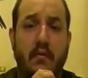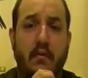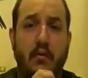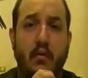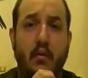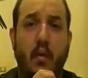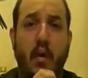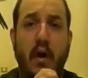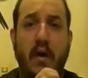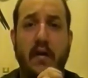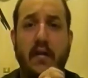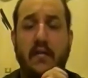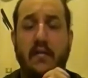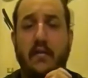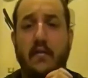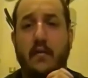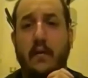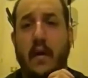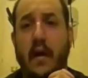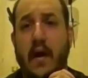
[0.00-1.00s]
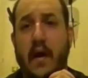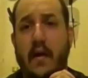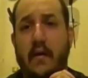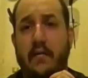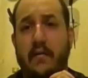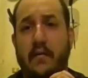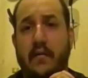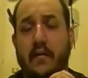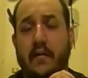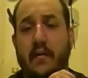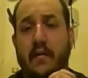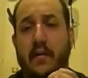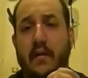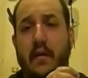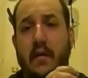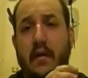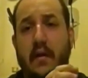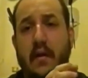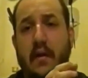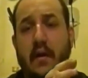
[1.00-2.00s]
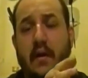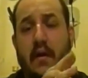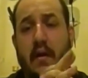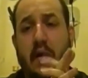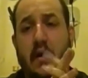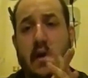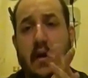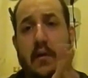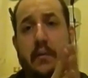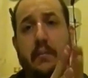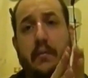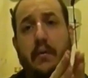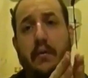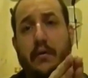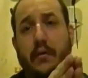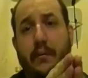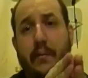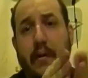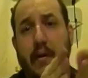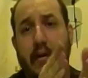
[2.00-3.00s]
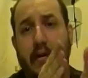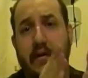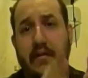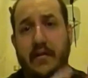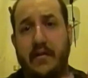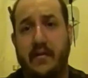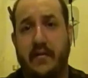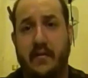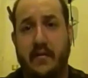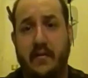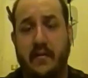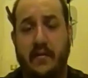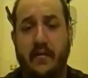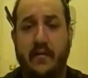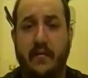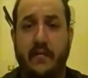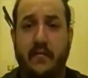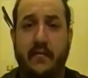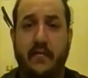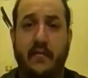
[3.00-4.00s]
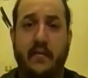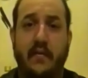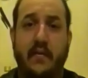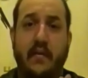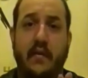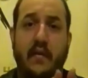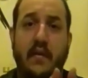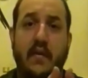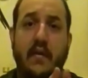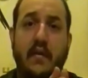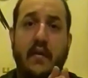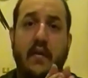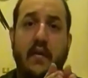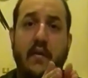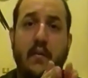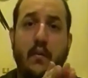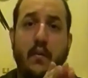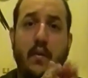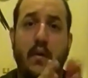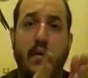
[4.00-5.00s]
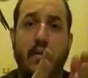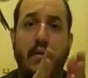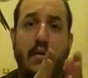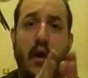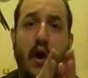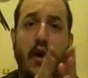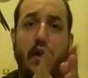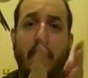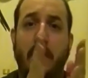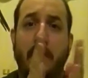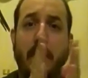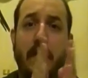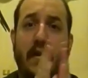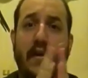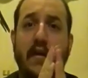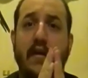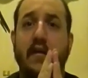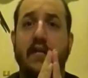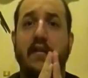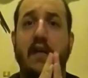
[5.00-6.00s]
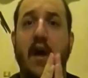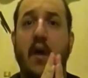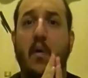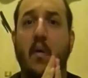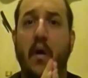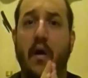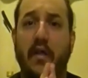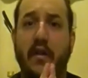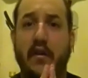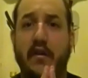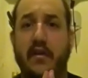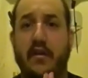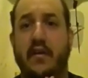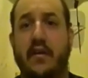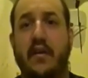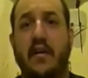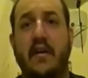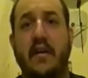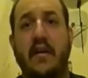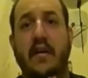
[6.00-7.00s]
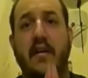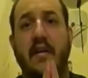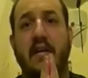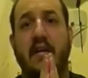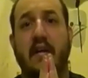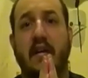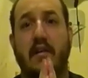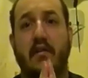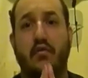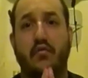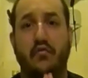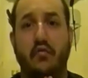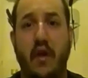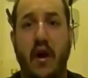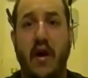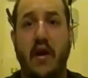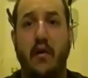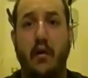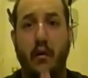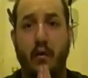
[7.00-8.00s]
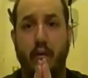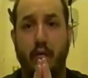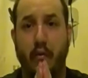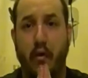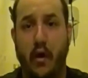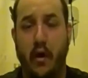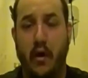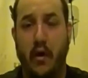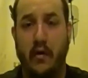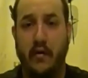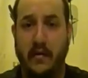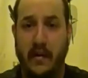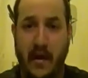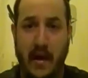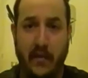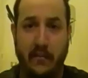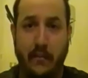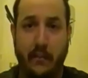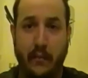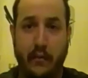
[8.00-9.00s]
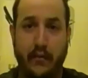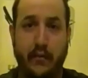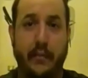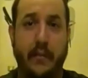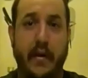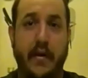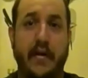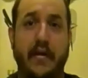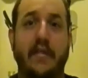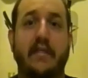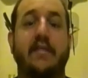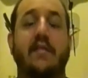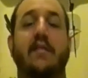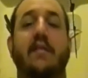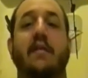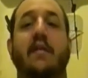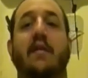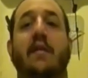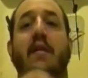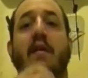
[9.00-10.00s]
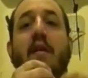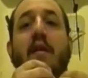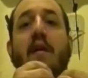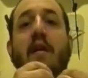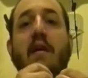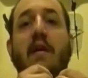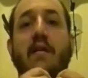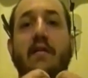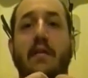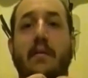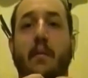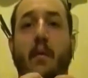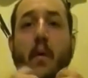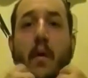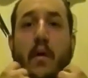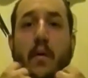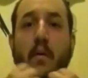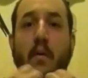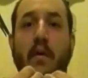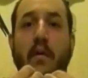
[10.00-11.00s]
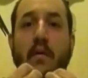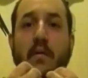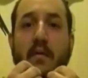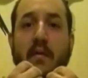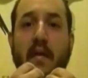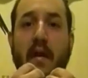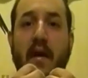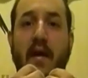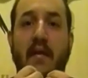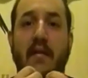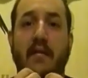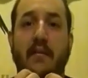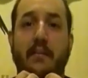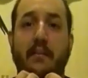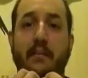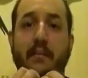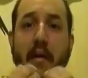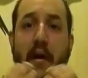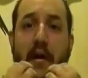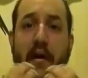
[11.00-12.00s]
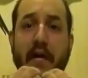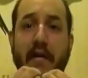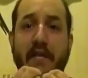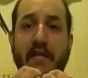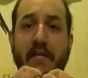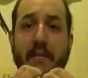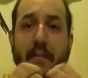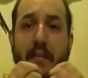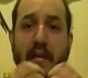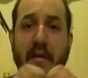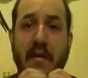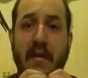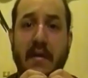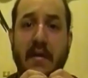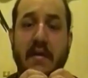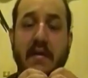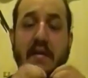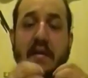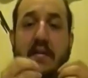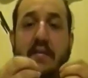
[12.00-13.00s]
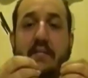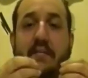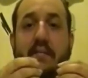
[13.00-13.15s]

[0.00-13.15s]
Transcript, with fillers: who wanted to have uh, plural marriages. When the argument here is not whether it's right or wrong to have a plural marriage. The point was that marriage being